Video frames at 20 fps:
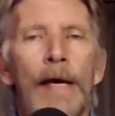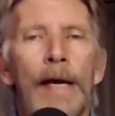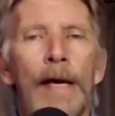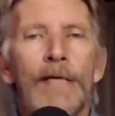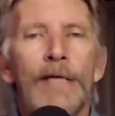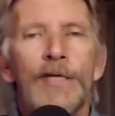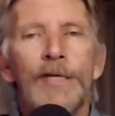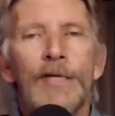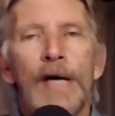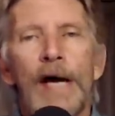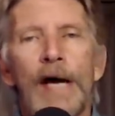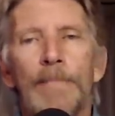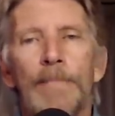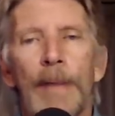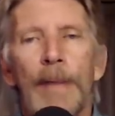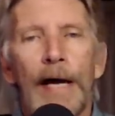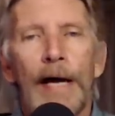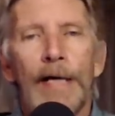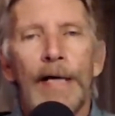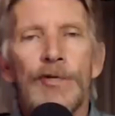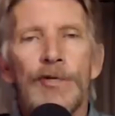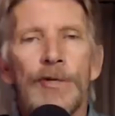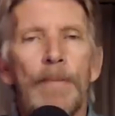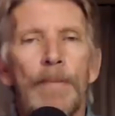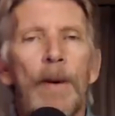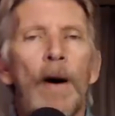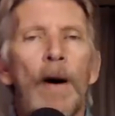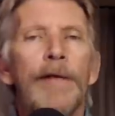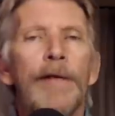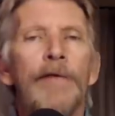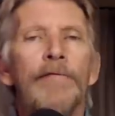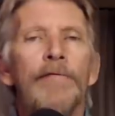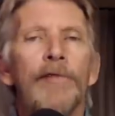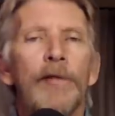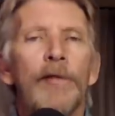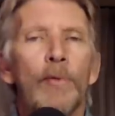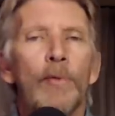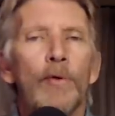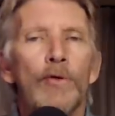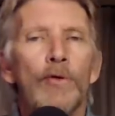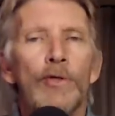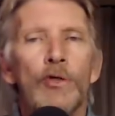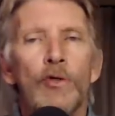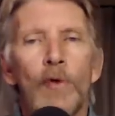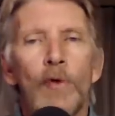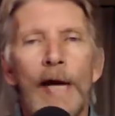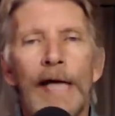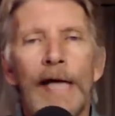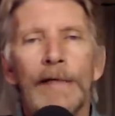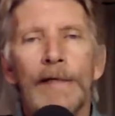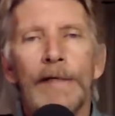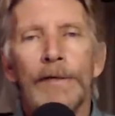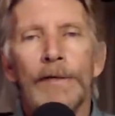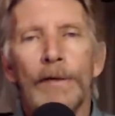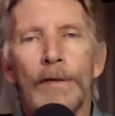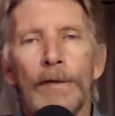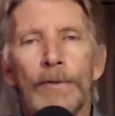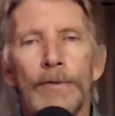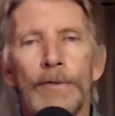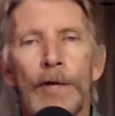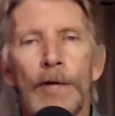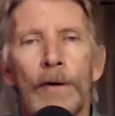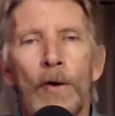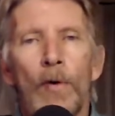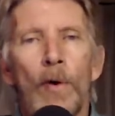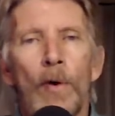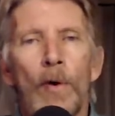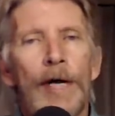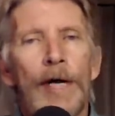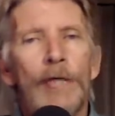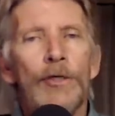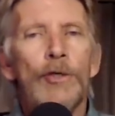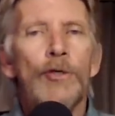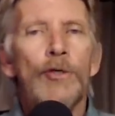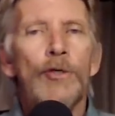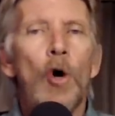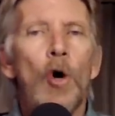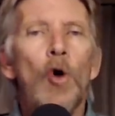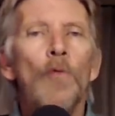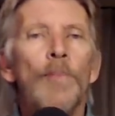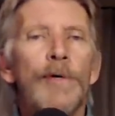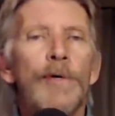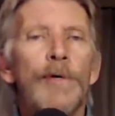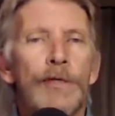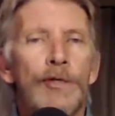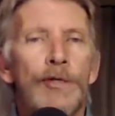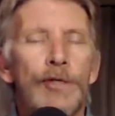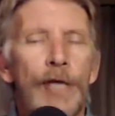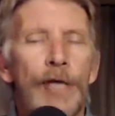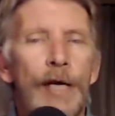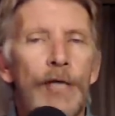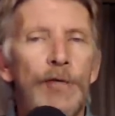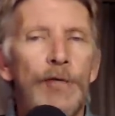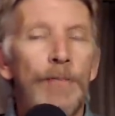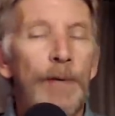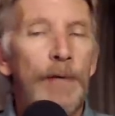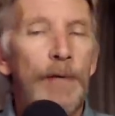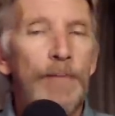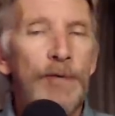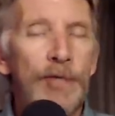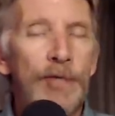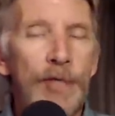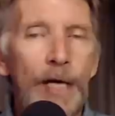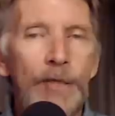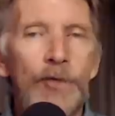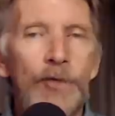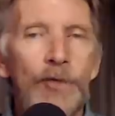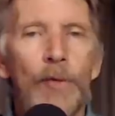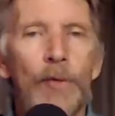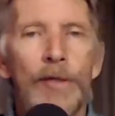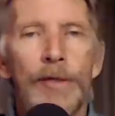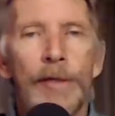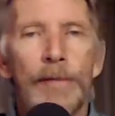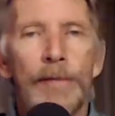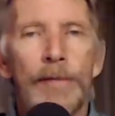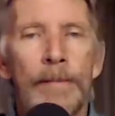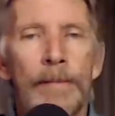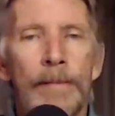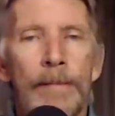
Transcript: As time passed, the party of liberals attracted those who are not just open to change, but obsessed with it.